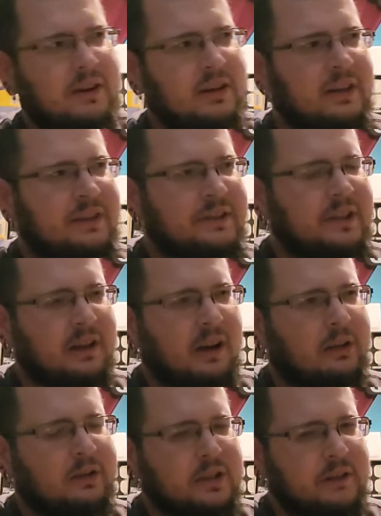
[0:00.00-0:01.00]
there is an
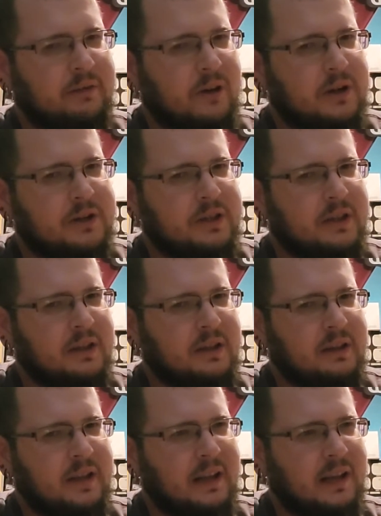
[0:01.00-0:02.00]
alternate version
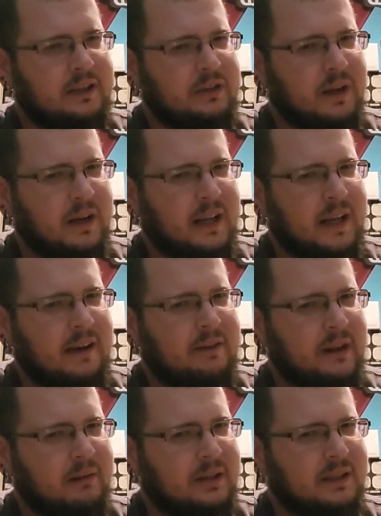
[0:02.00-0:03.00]
that I do not have
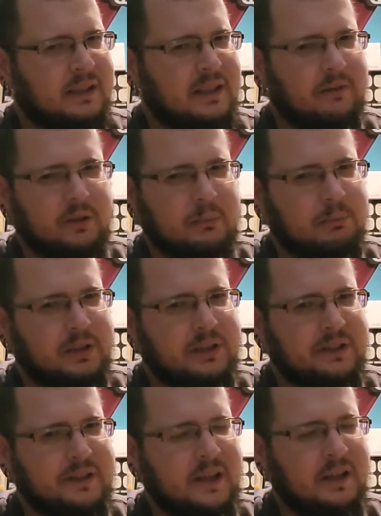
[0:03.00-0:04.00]
that I would like to get for
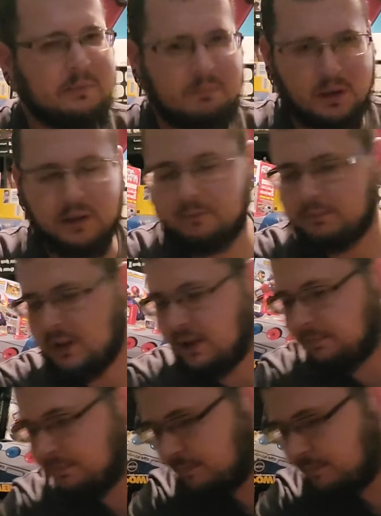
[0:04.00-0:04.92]
completion's sake. But, yeah.